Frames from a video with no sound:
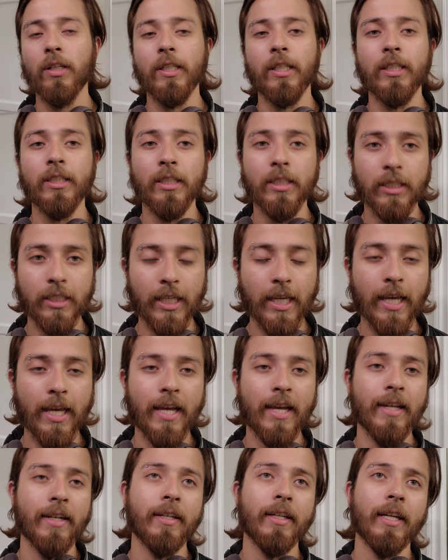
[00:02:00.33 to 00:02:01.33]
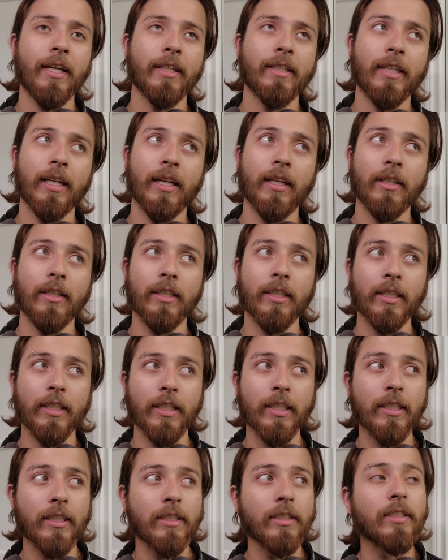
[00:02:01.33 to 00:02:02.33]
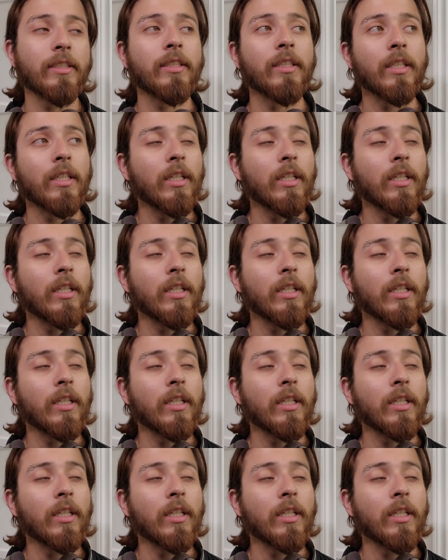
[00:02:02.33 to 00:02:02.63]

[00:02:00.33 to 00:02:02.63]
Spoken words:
a scan, and that his